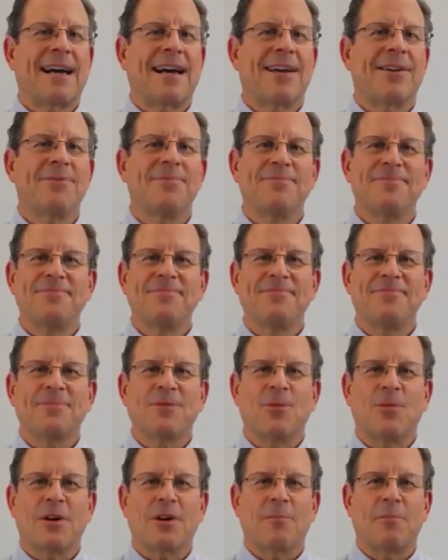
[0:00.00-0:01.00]
Hi,
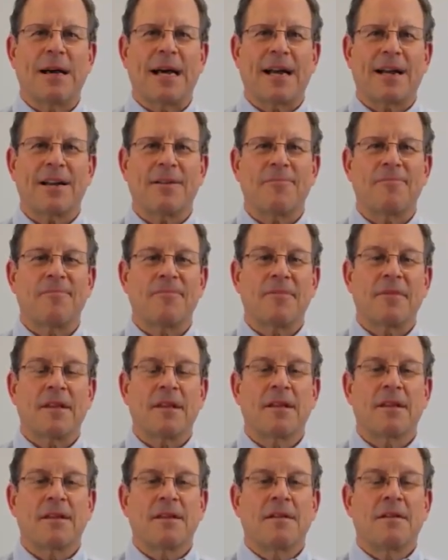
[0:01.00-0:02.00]
welcome back.
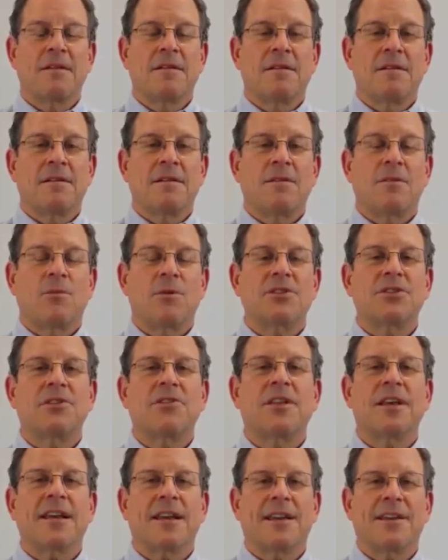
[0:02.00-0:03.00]
What'd
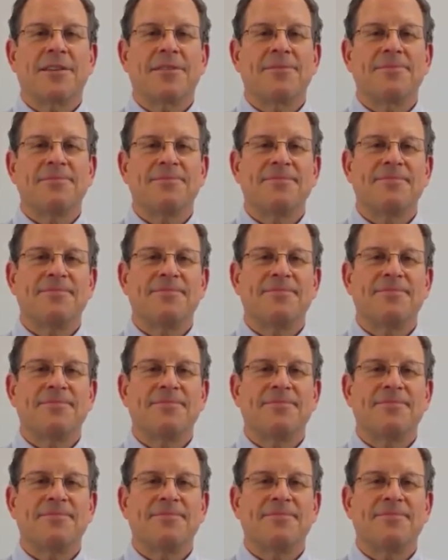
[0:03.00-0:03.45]
you think?